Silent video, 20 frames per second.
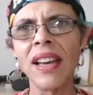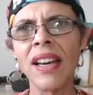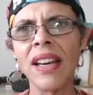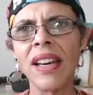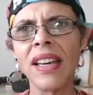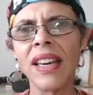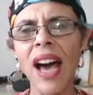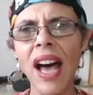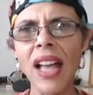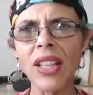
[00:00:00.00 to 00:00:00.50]

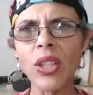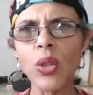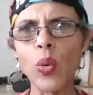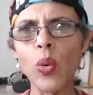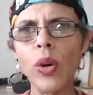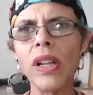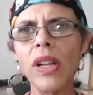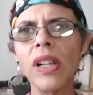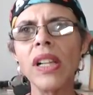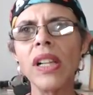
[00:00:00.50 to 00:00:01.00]
God's
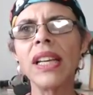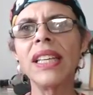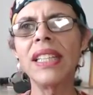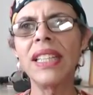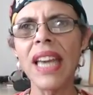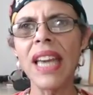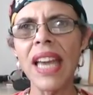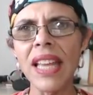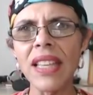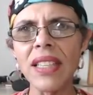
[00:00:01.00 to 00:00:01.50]
will,
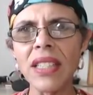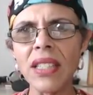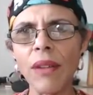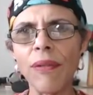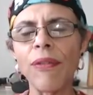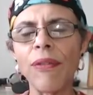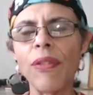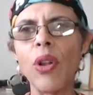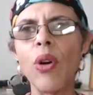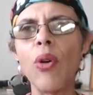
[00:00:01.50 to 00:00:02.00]
against the
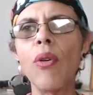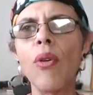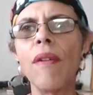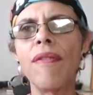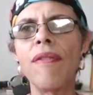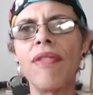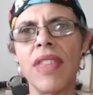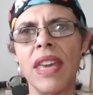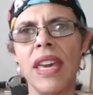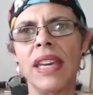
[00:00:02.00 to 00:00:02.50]
flow
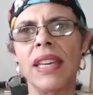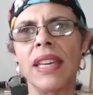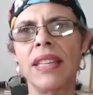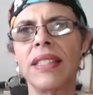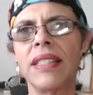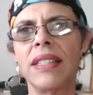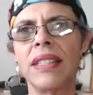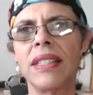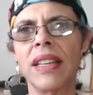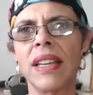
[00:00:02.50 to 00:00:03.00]
of
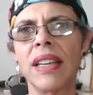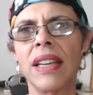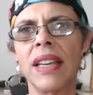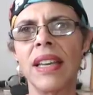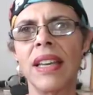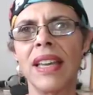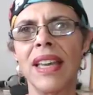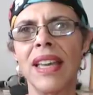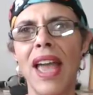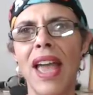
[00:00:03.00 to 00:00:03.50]
things.
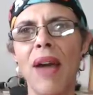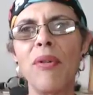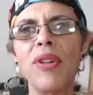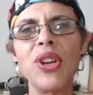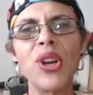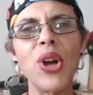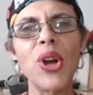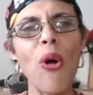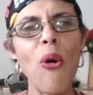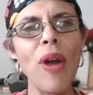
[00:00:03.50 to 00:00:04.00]
And when
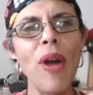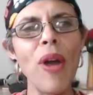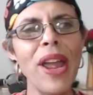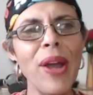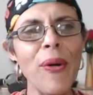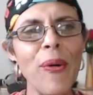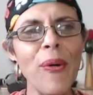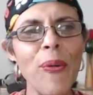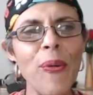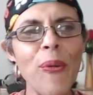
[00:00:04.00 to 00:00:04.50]
you're
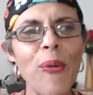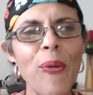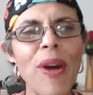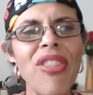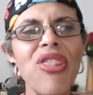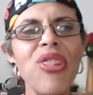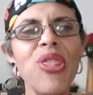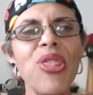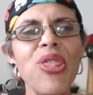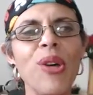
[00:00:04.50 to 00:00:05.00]
going
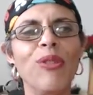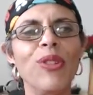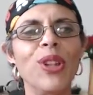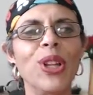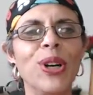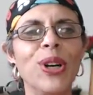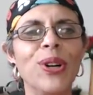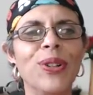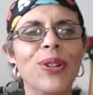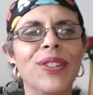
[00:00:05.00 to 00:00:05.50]
with the
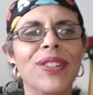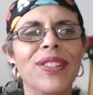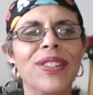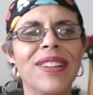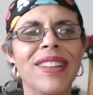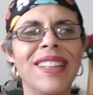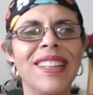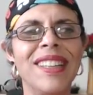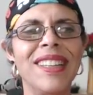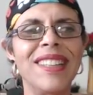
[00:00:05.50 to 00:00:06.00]
flow,
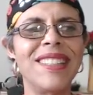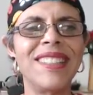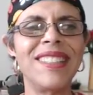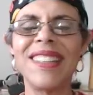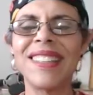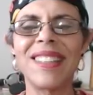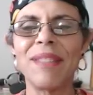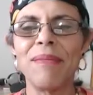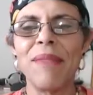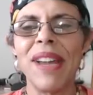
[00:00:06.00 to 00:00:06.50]
it's
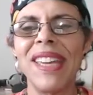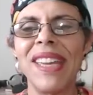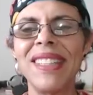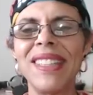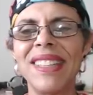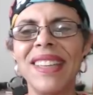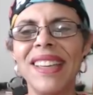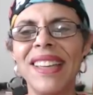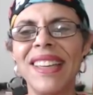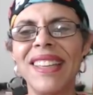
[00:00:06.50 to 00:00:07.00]
just
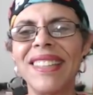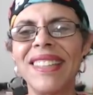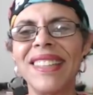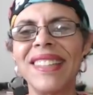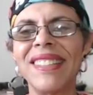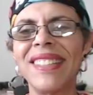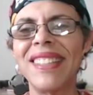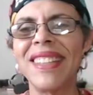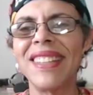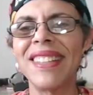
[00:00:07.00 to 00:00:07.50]
amazing.
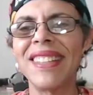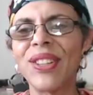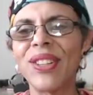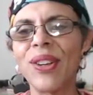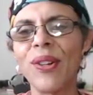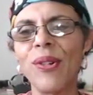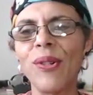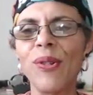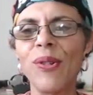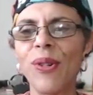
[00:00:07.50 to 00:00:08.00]
It's just
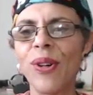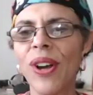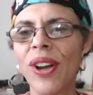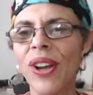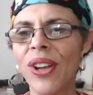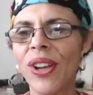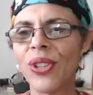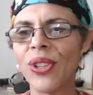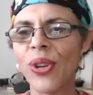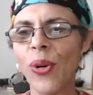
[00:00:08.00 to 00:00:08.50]
so,
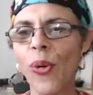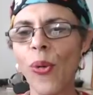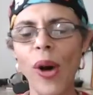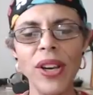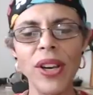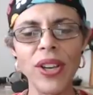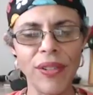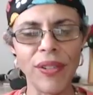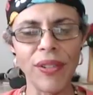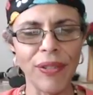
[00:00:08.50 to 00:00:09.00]
so
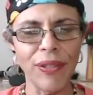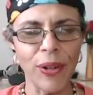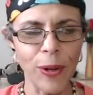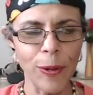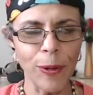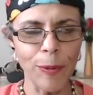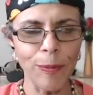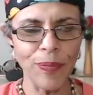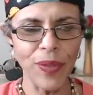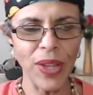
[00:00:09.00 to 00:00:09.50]

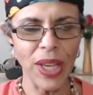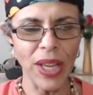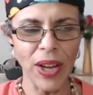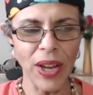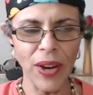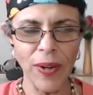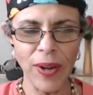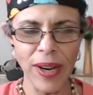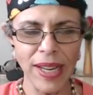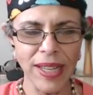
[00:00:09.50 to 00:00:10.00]
wonderful,
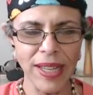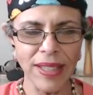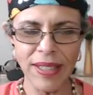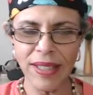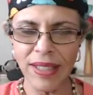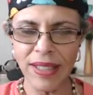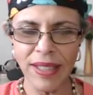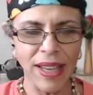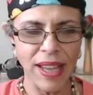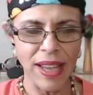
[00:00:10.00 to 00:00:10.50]
and
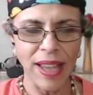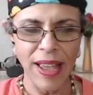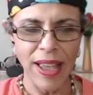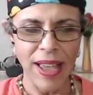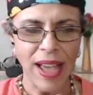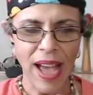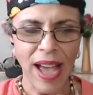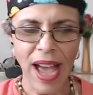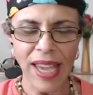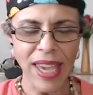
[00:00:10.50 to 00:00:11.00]

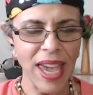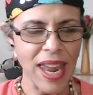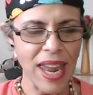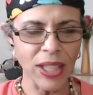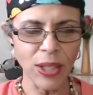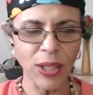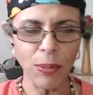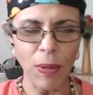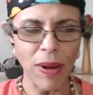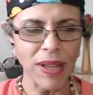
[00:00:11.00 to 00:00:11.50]
I can't
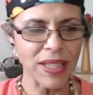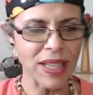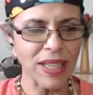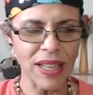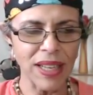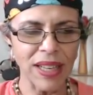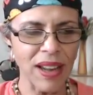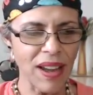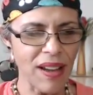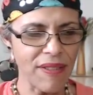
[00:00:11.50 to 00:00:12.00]
express it
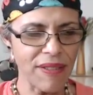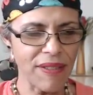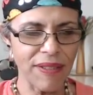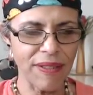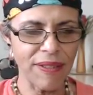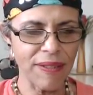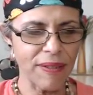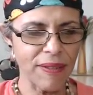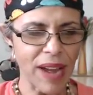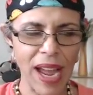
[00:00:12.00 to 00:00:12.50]
enough.